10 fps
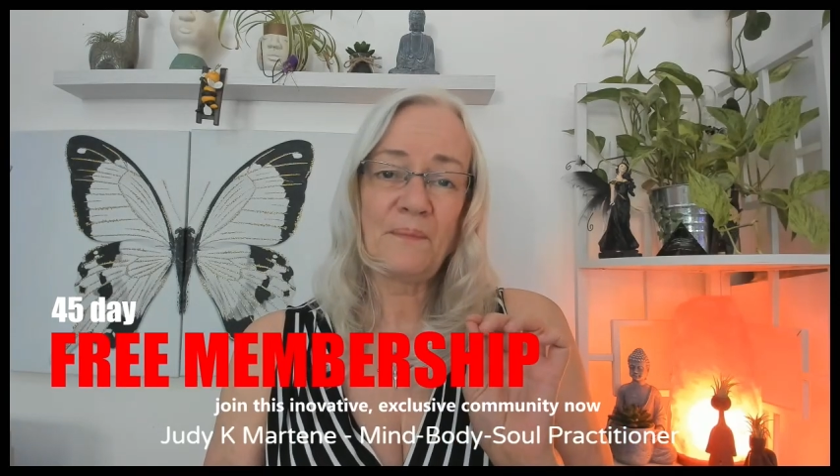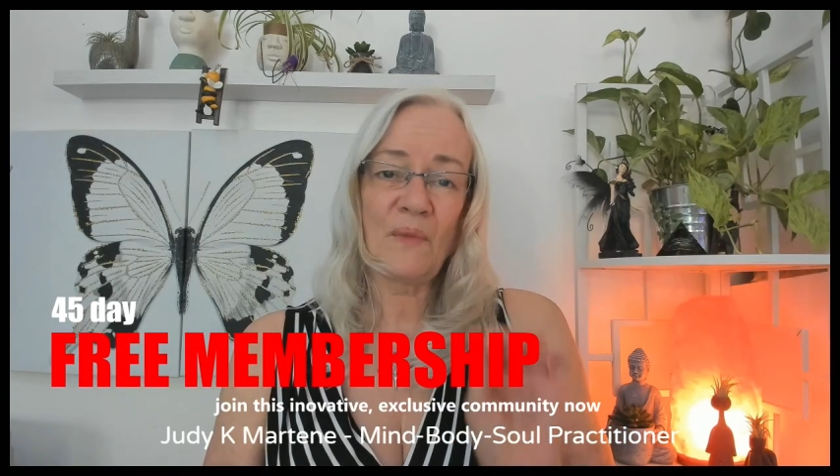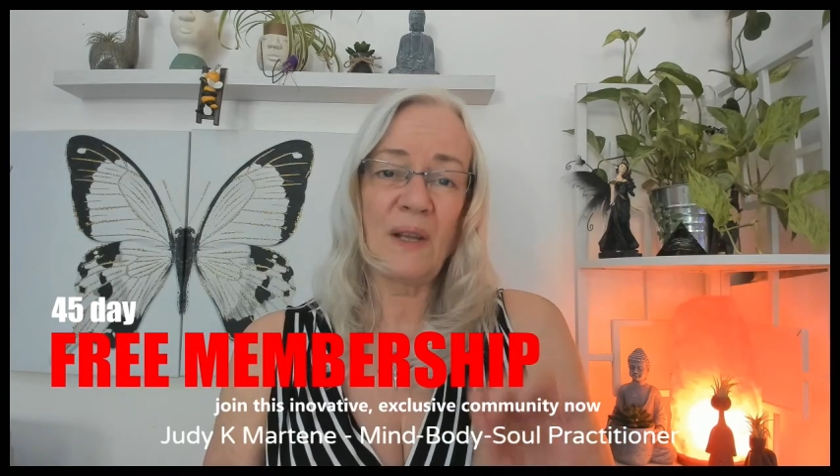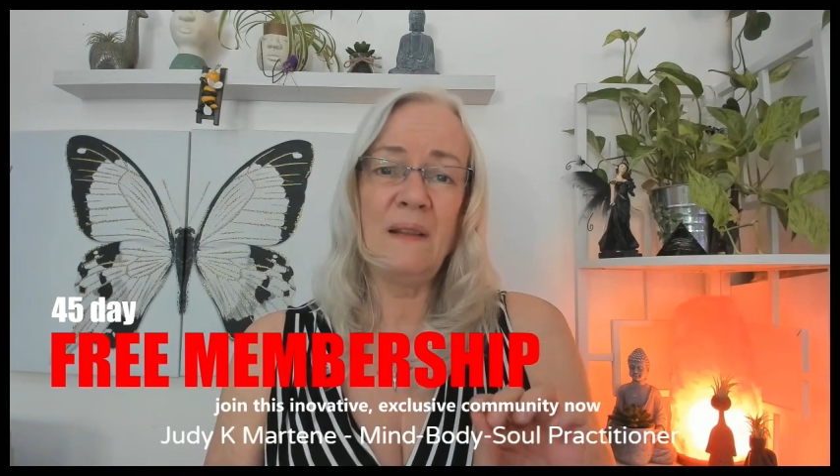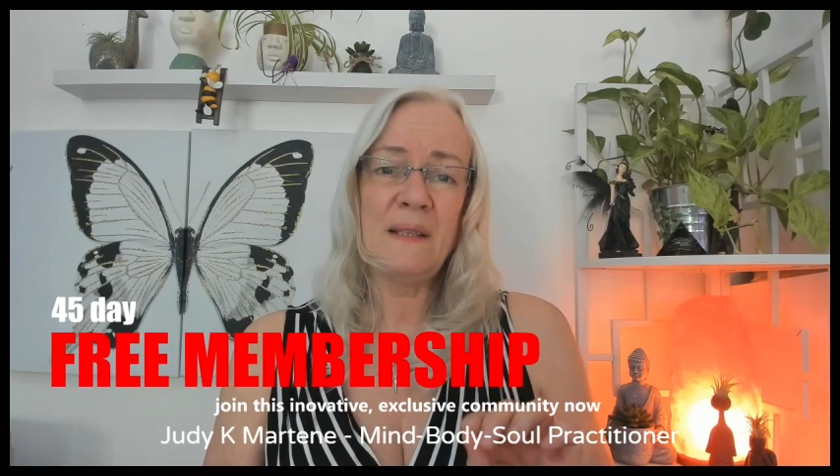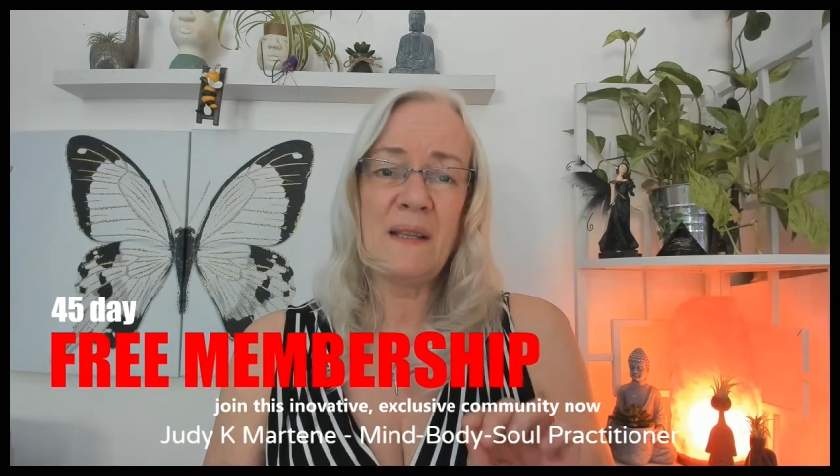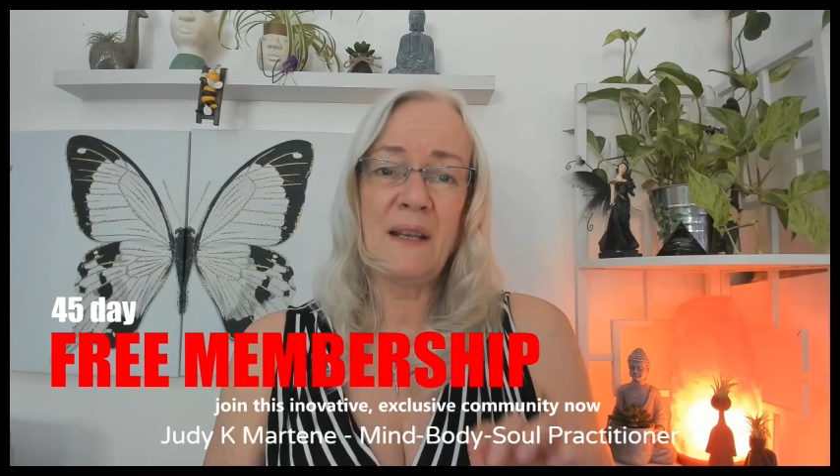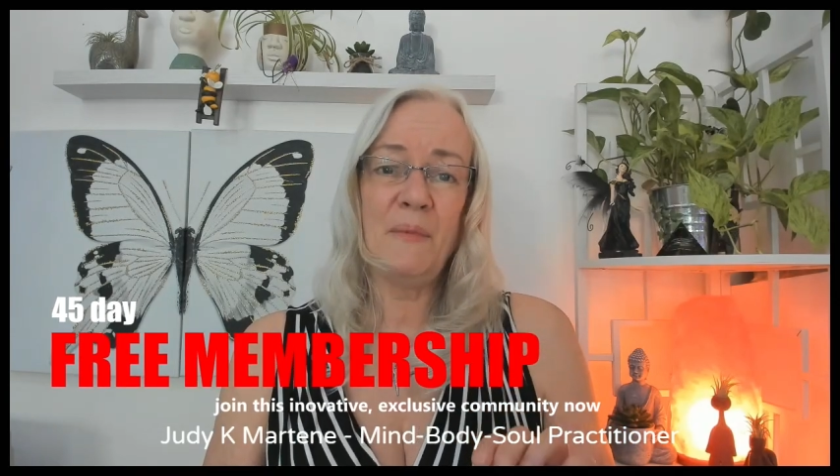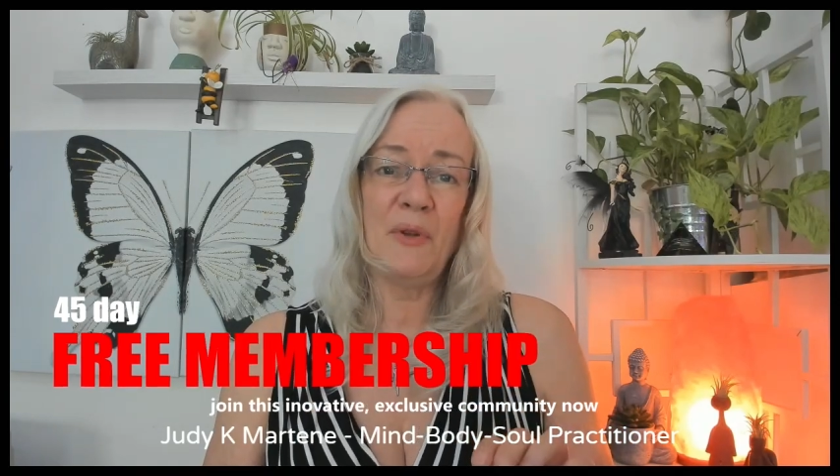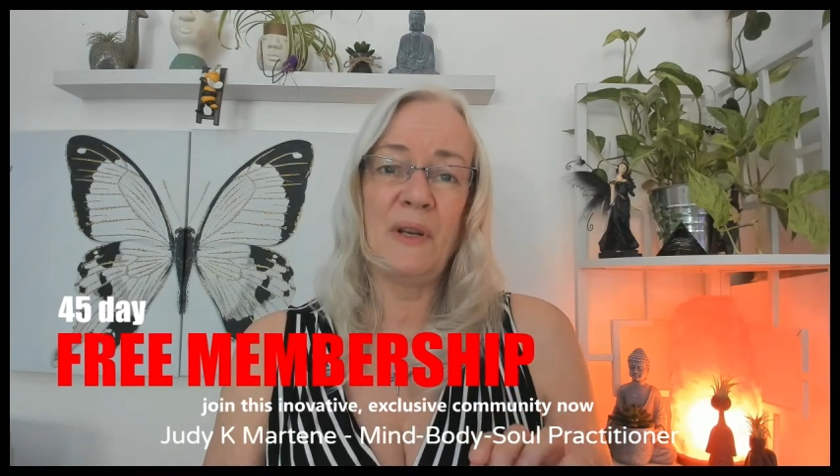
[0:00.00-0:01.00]
in this
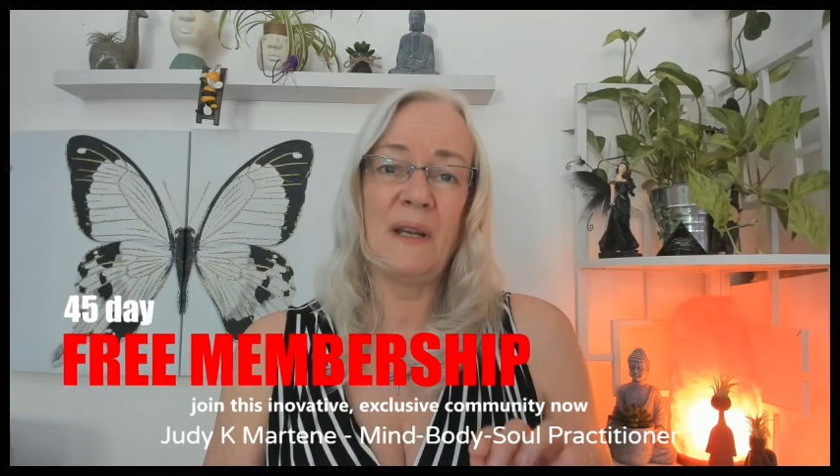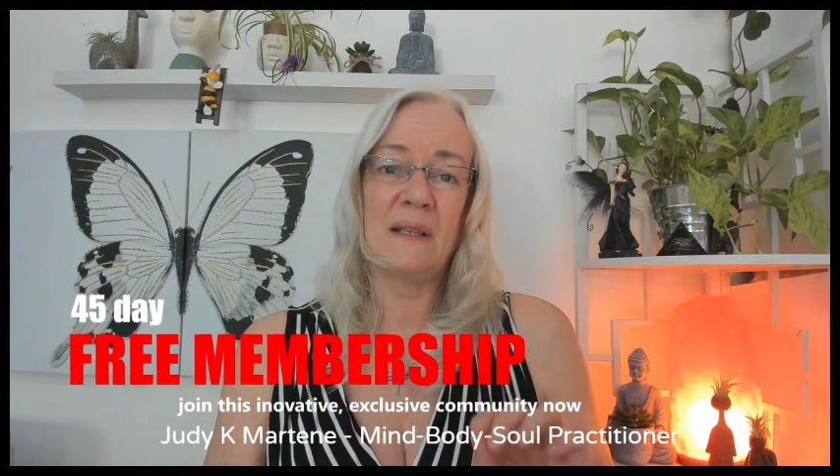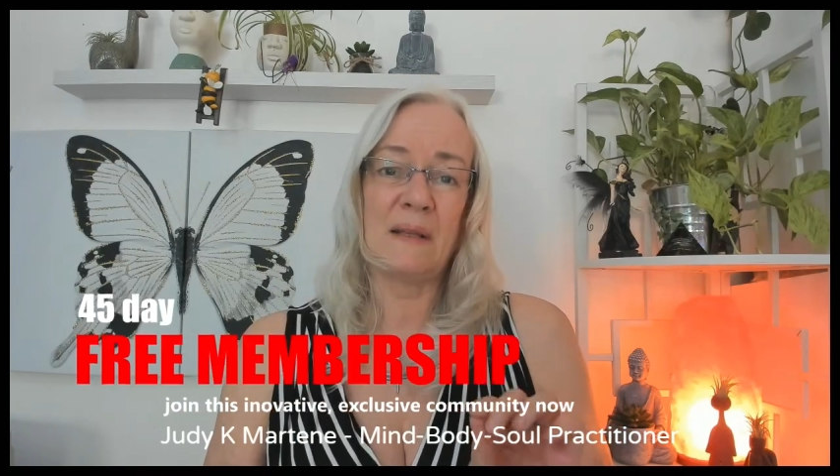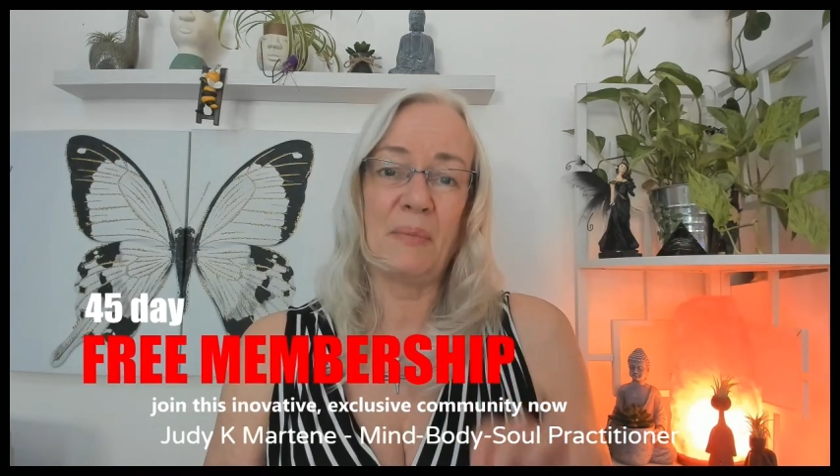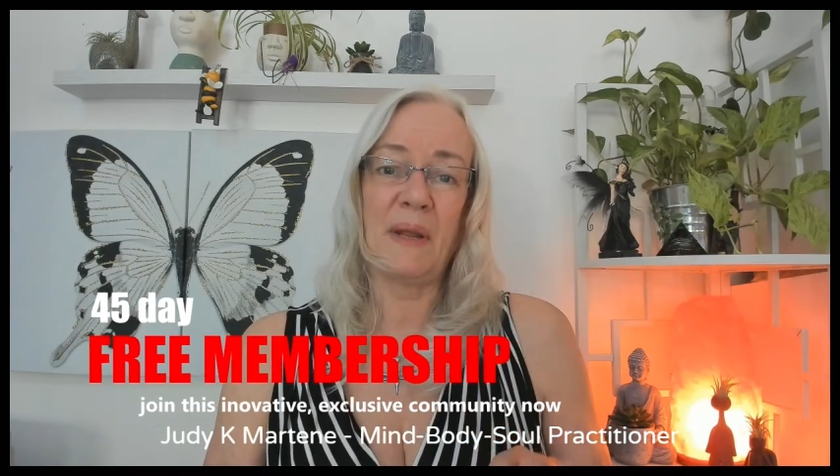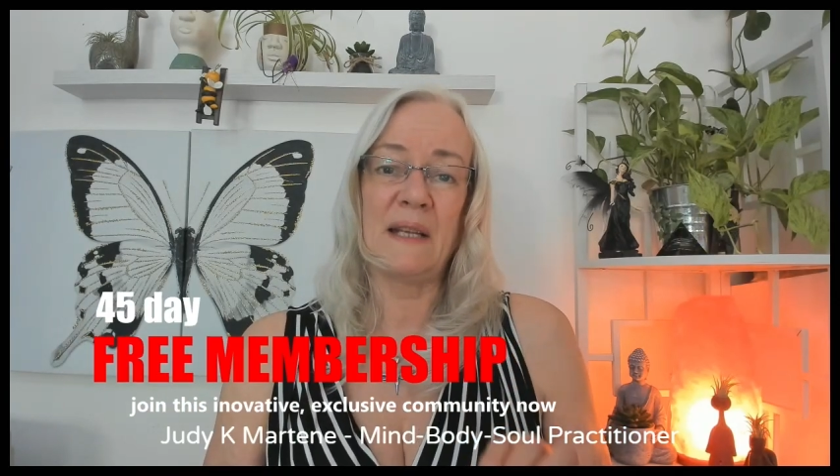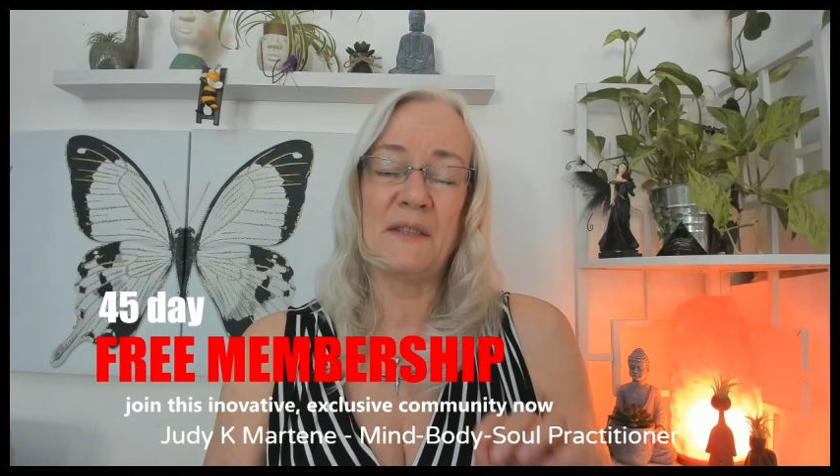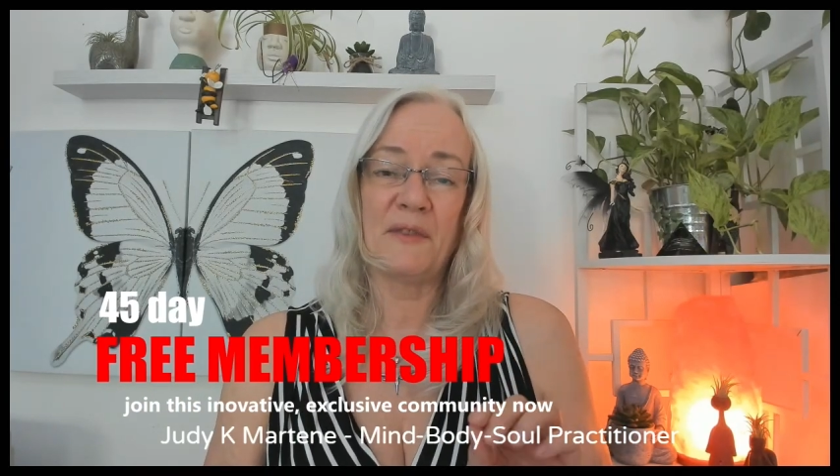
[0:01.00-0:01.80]
community is a place